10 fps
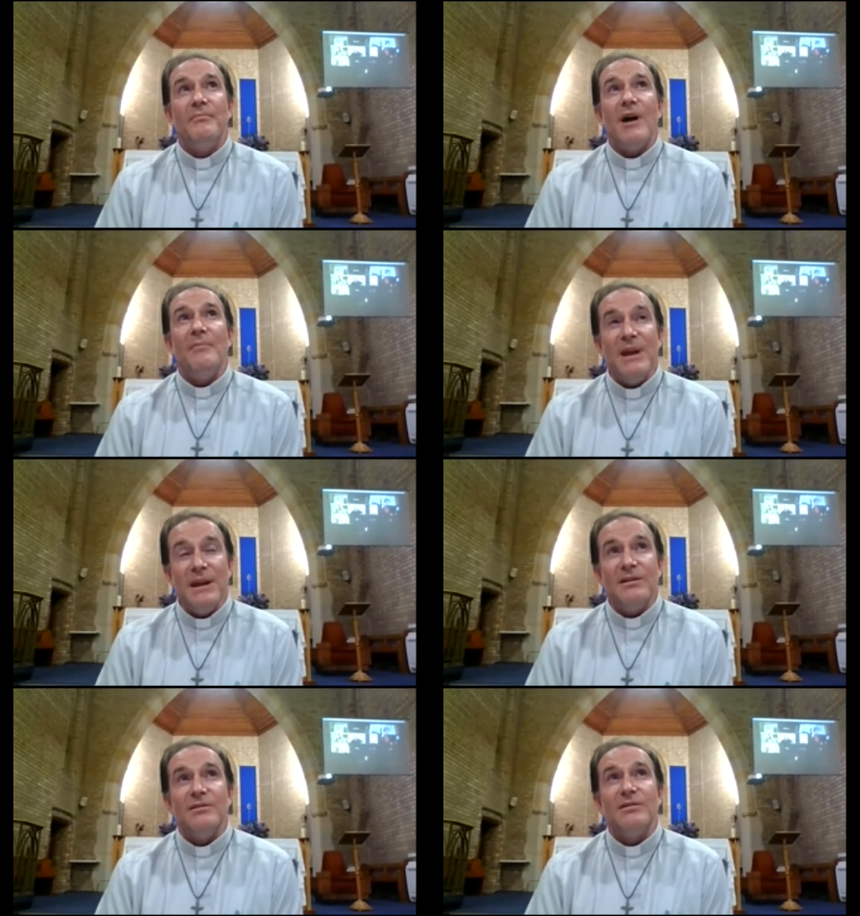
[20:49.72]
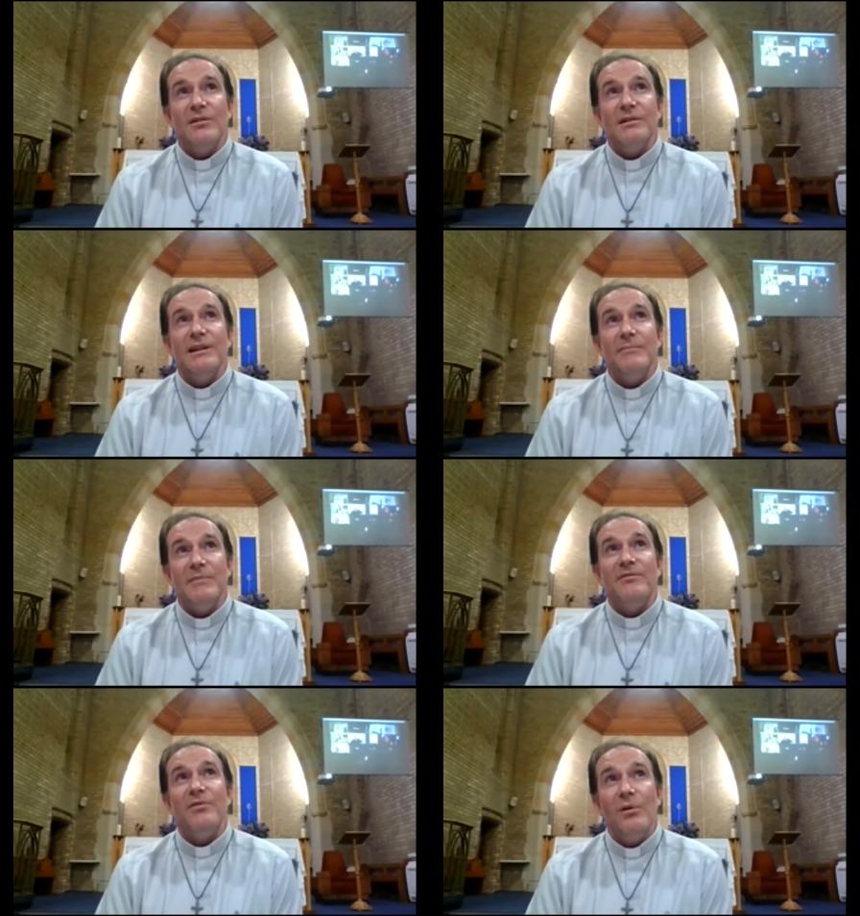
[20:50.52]
I beg you, don't
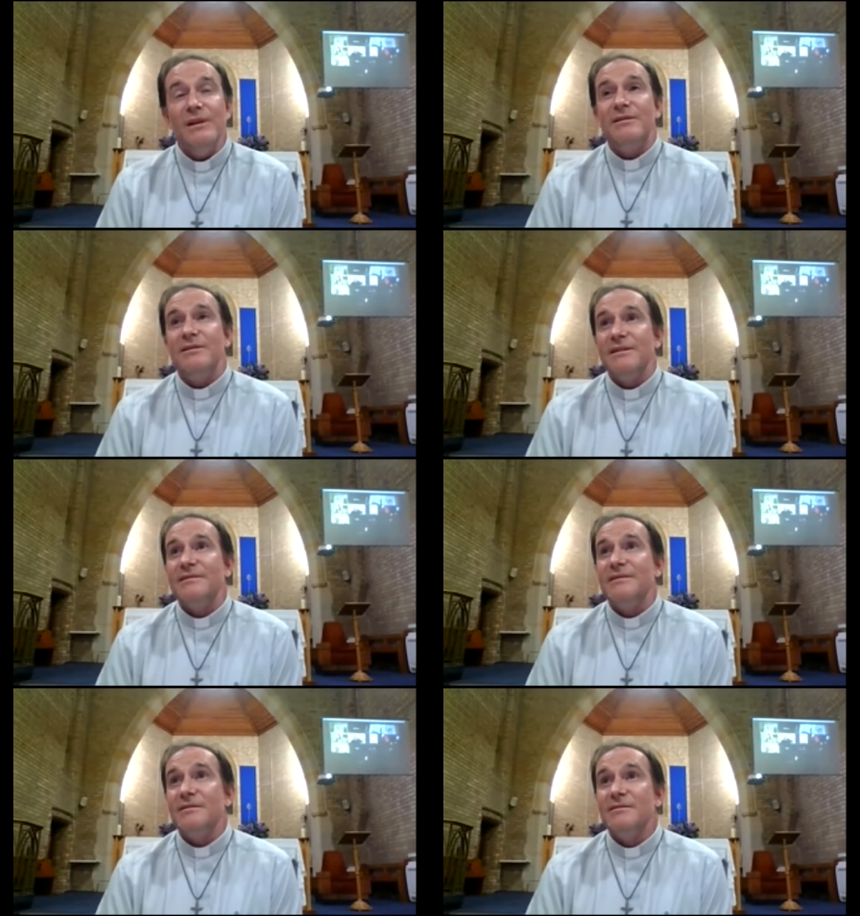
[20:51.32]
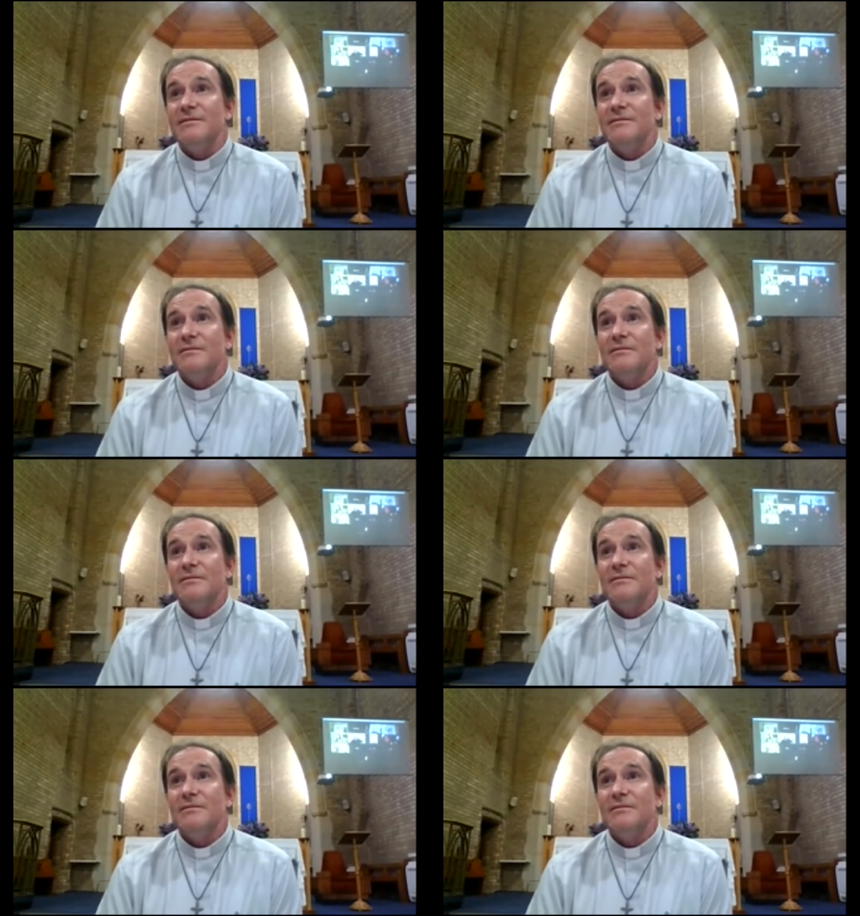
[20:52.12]
let me fall into these things.